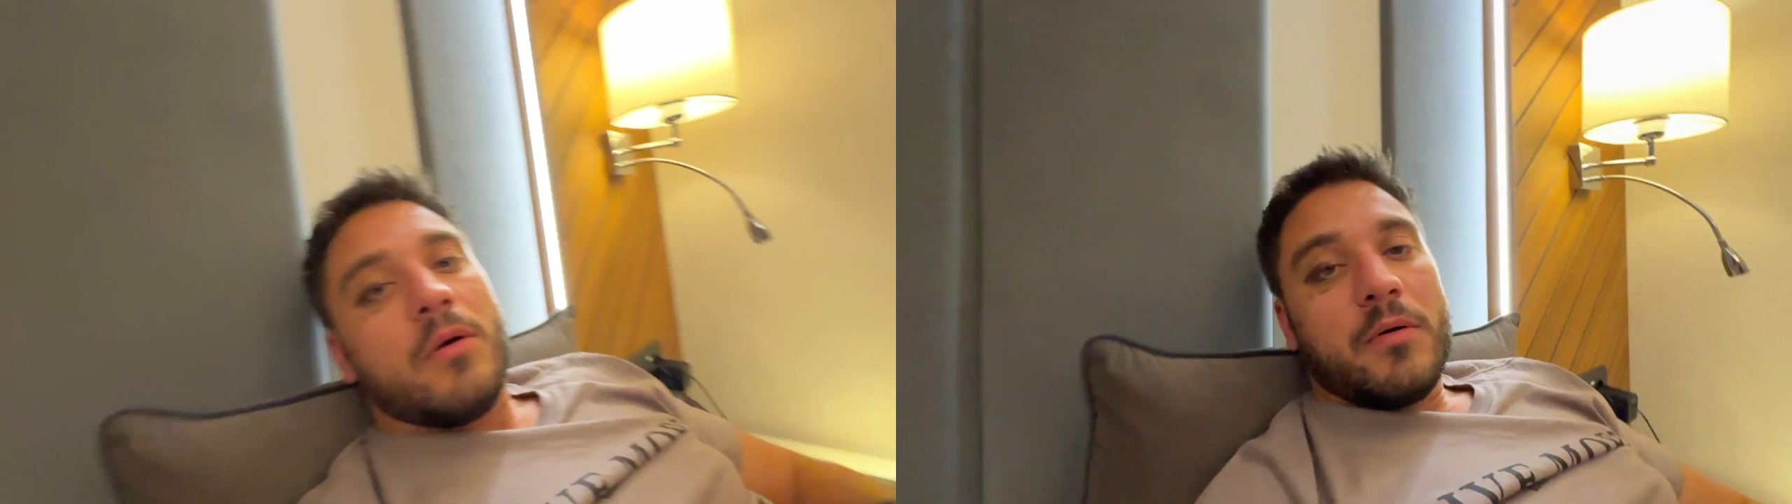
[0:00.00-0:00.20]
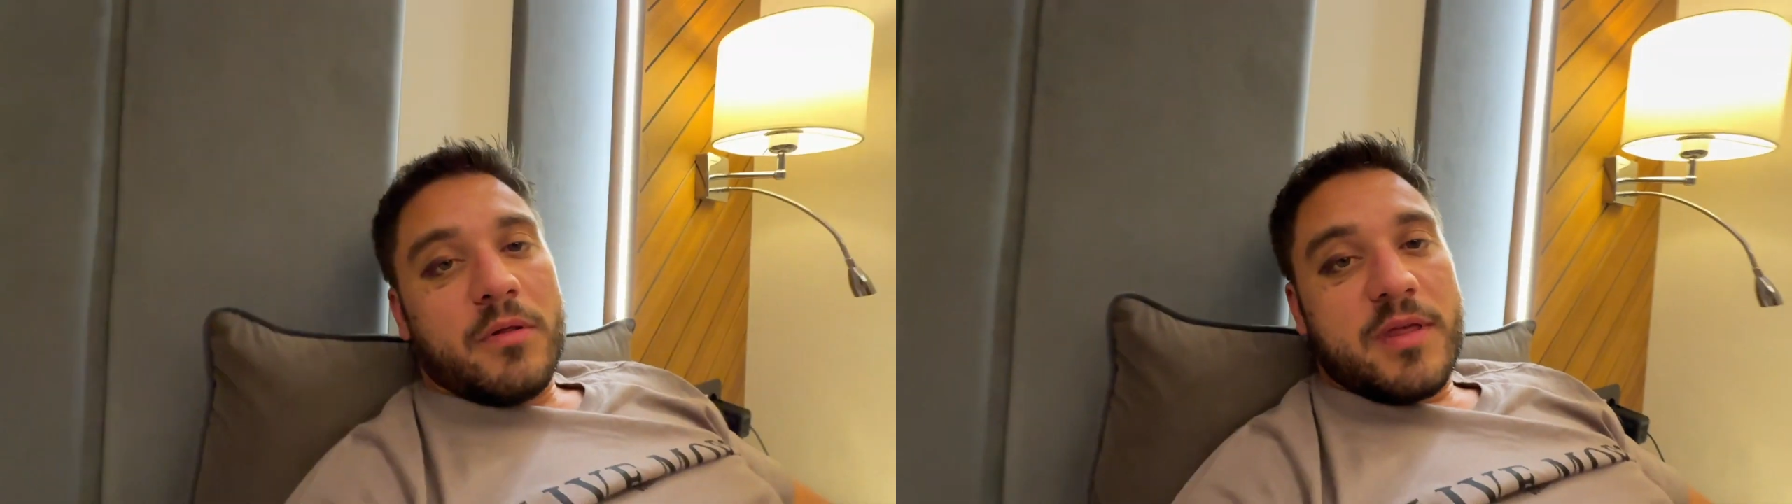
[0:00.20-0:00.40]

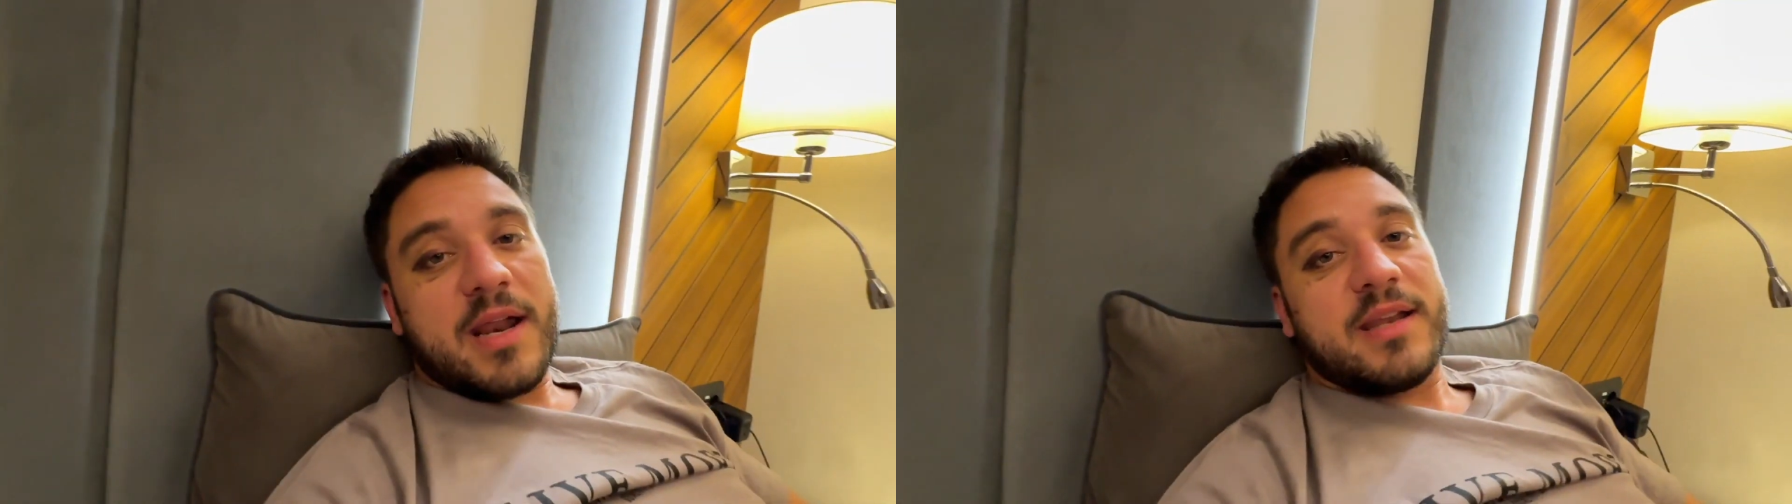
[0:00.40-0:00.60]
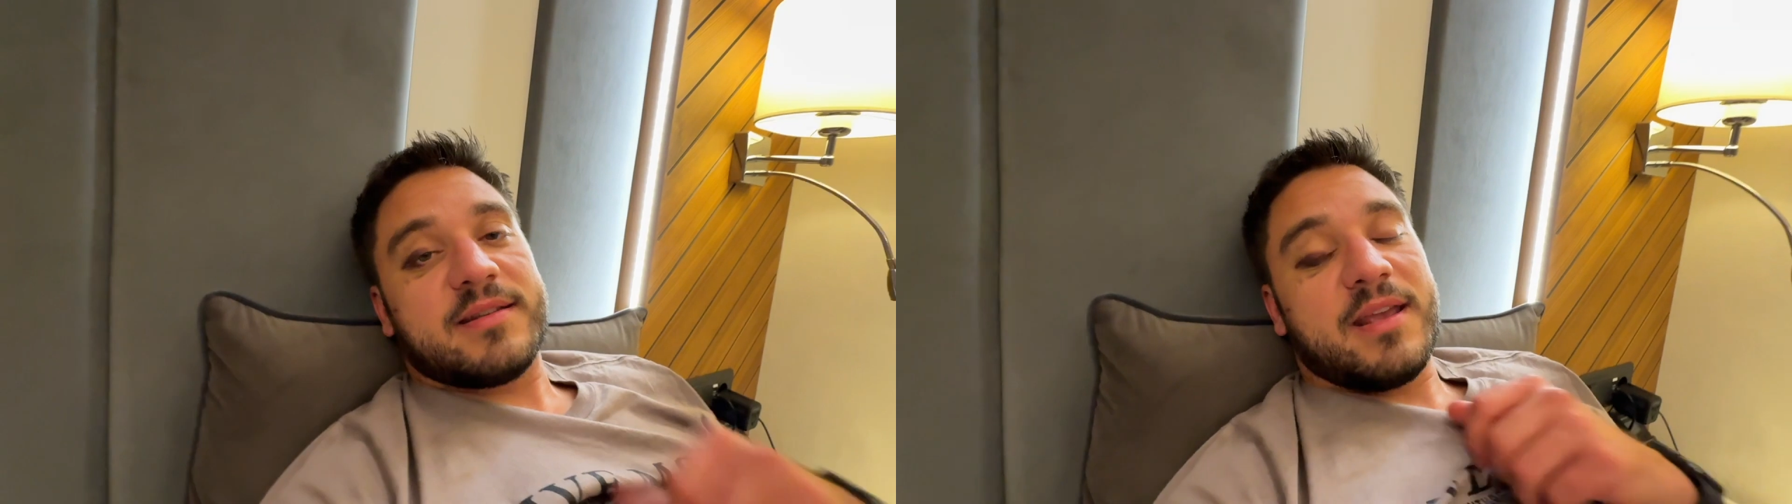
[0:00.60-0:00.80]
Well,
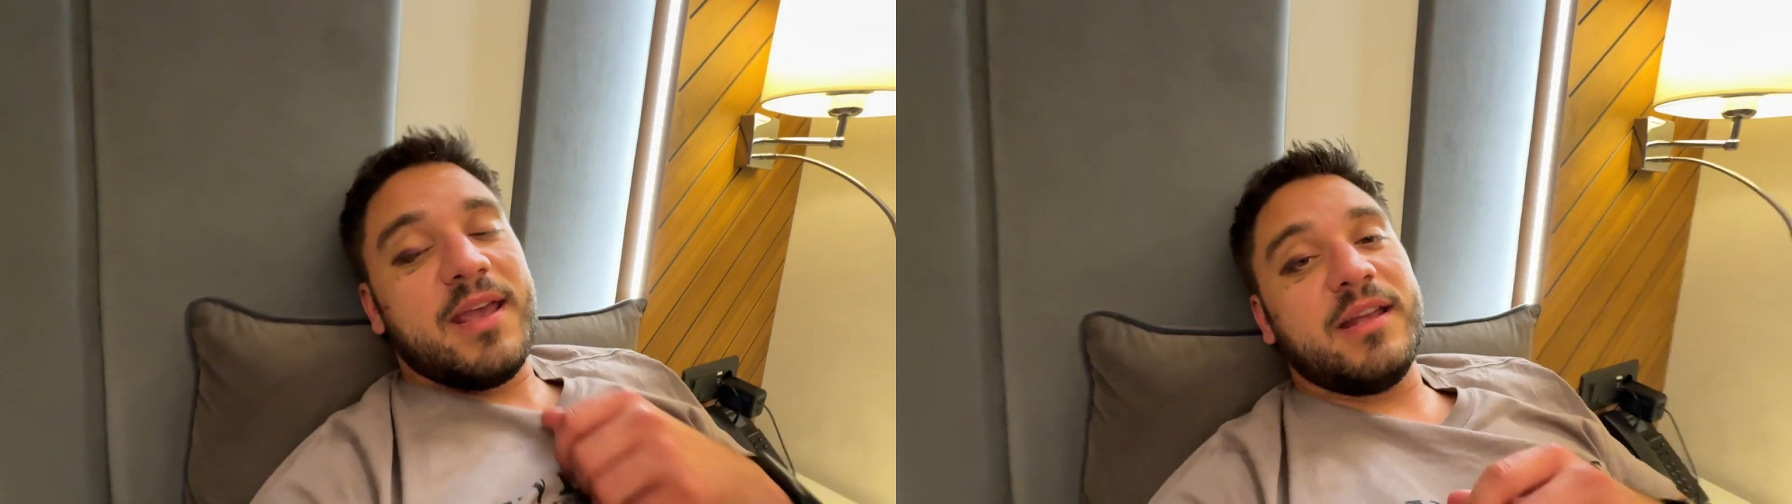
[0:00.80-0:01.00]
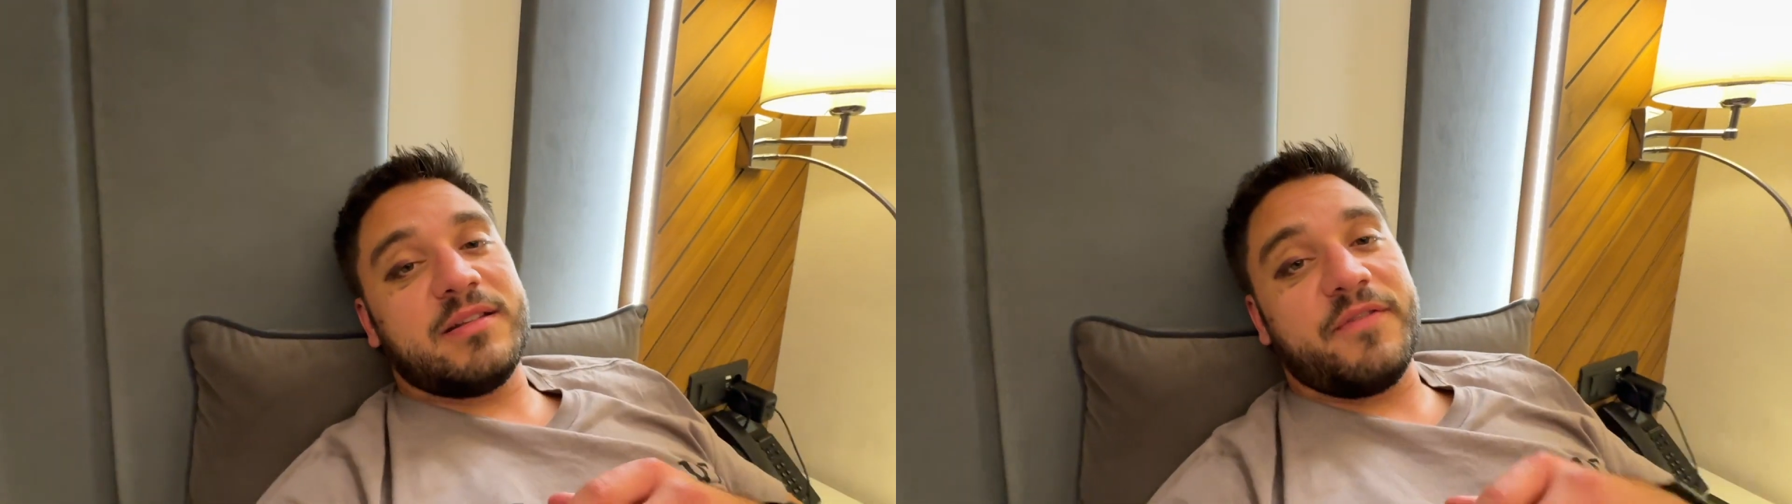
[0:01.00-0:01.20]
that is
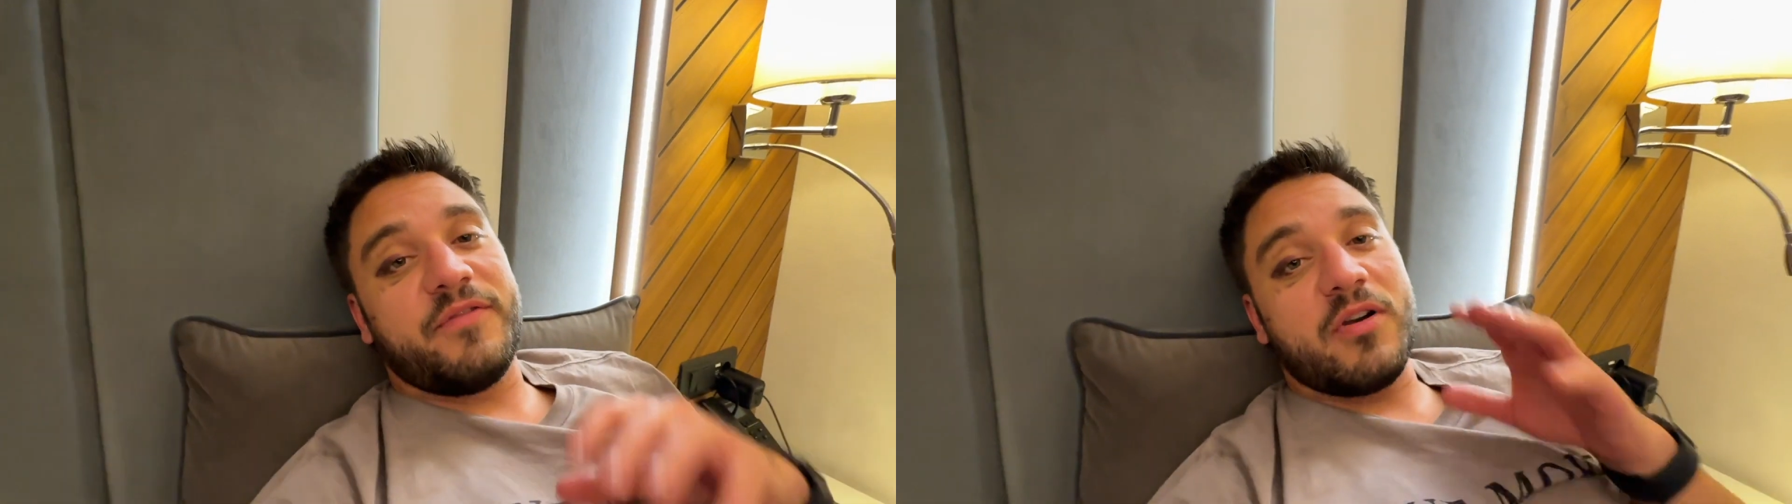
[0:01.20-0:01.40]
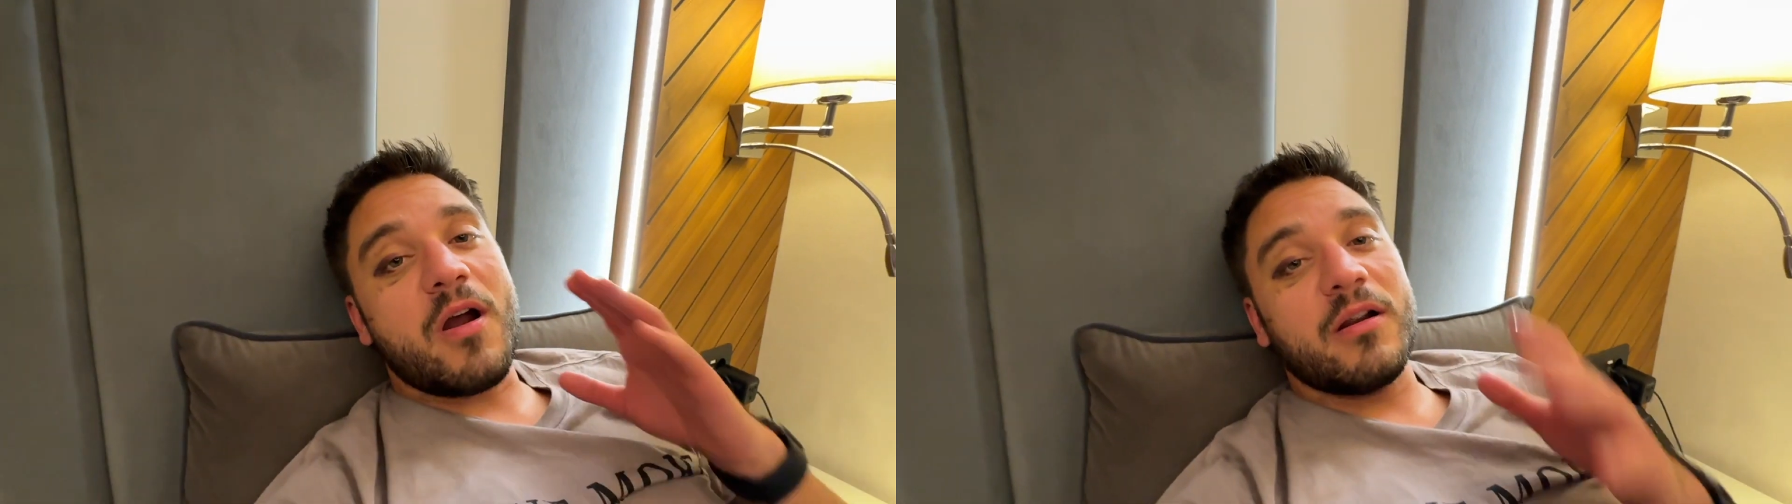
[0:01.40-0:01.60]
it
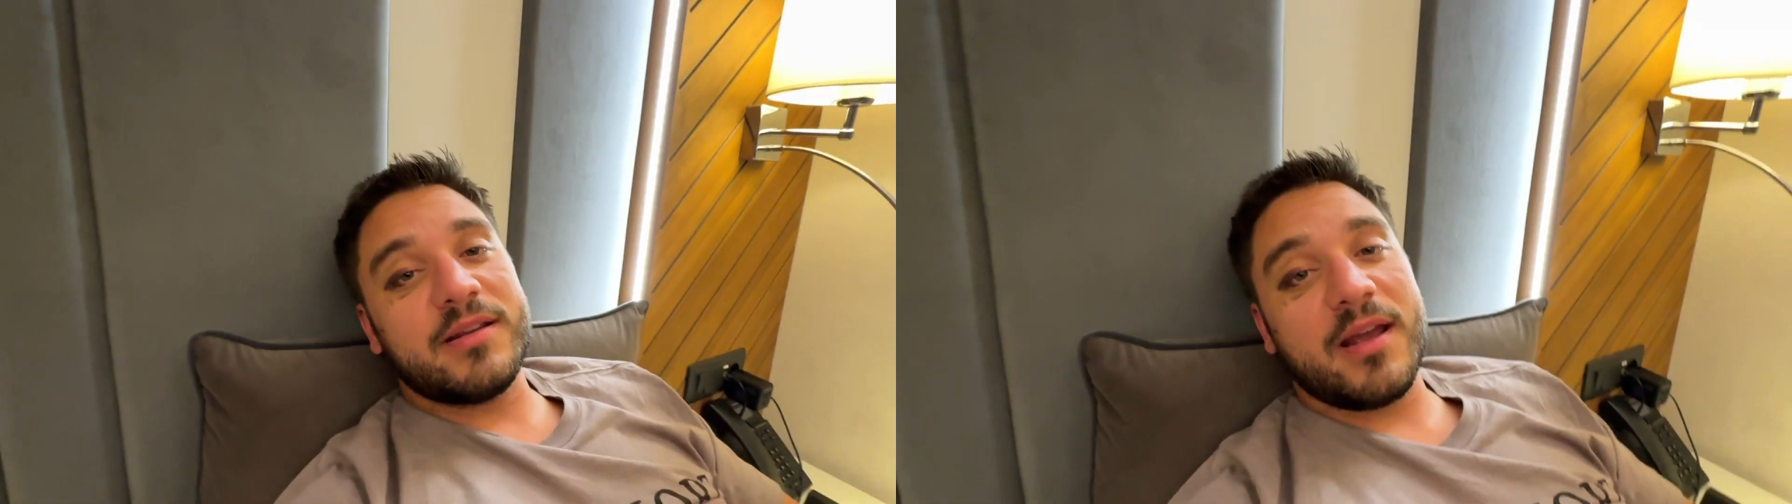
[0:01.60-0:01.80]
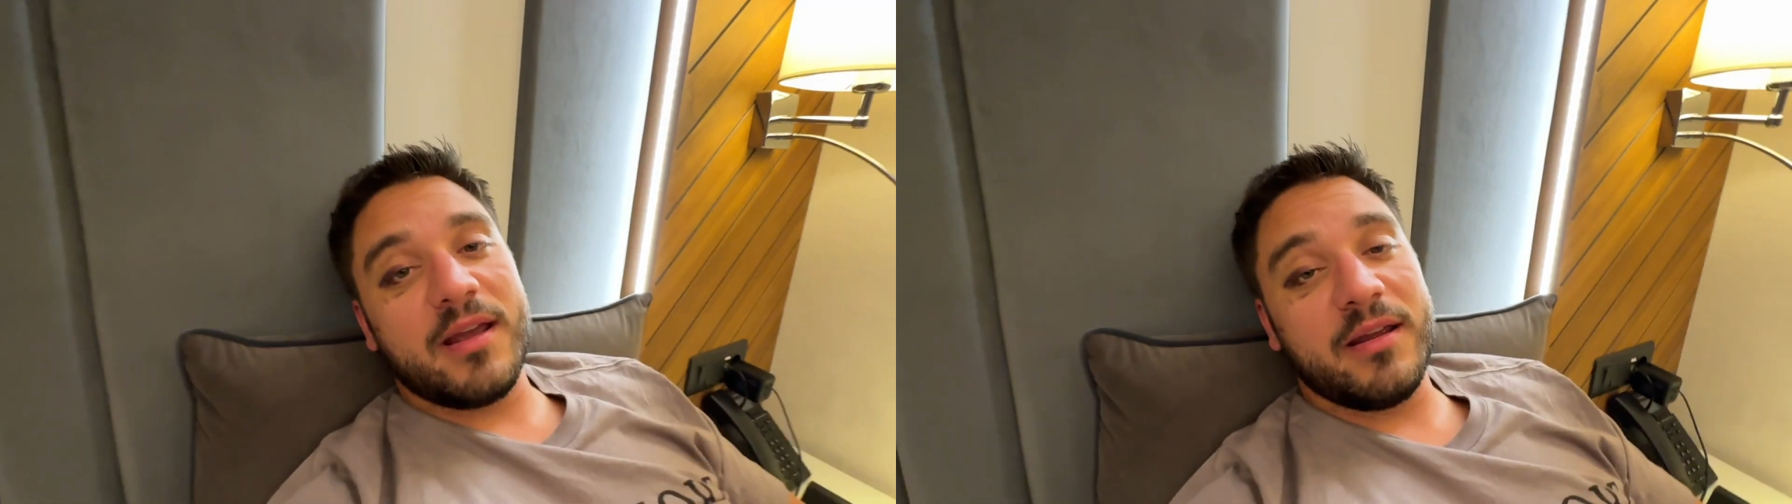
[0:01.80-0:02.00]
for our
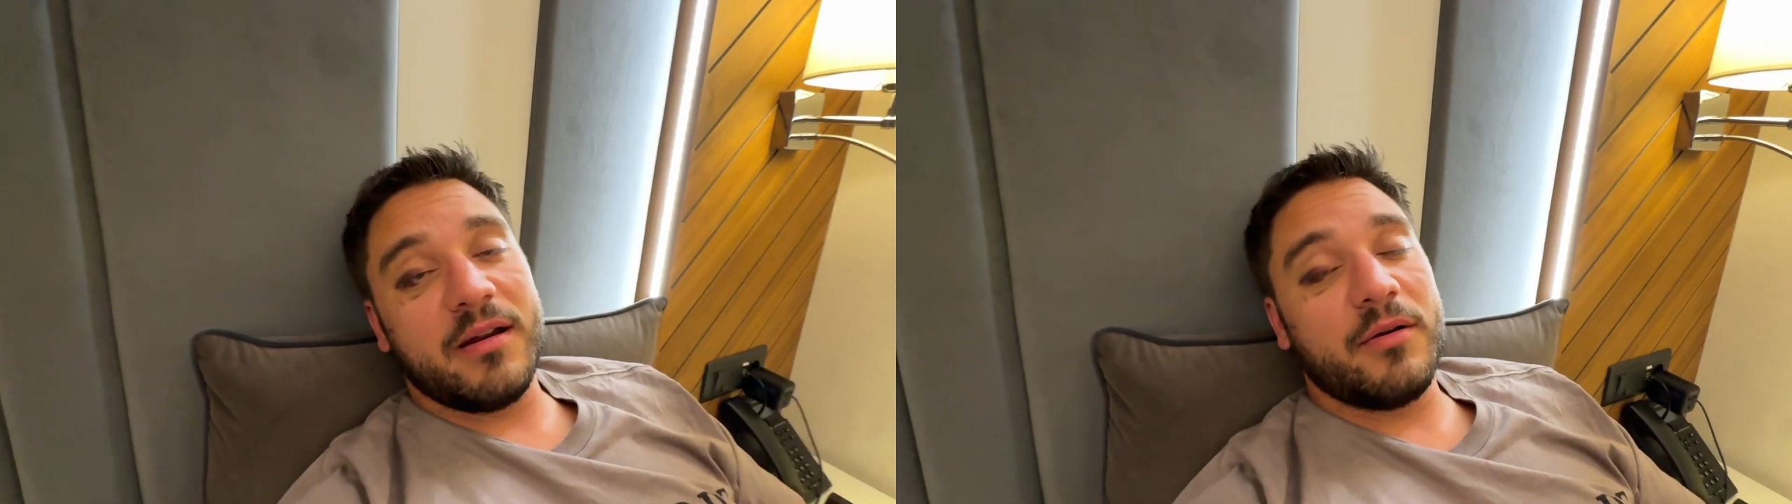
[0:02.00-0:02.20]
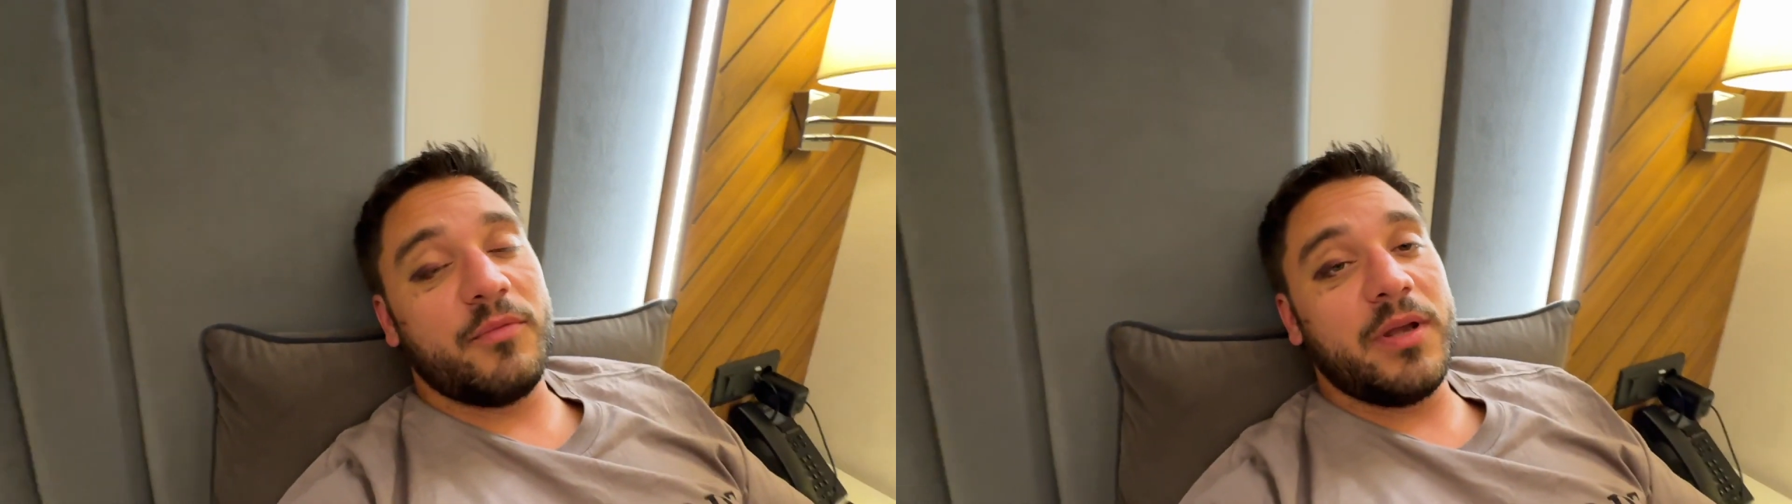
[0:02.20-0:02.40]
day here.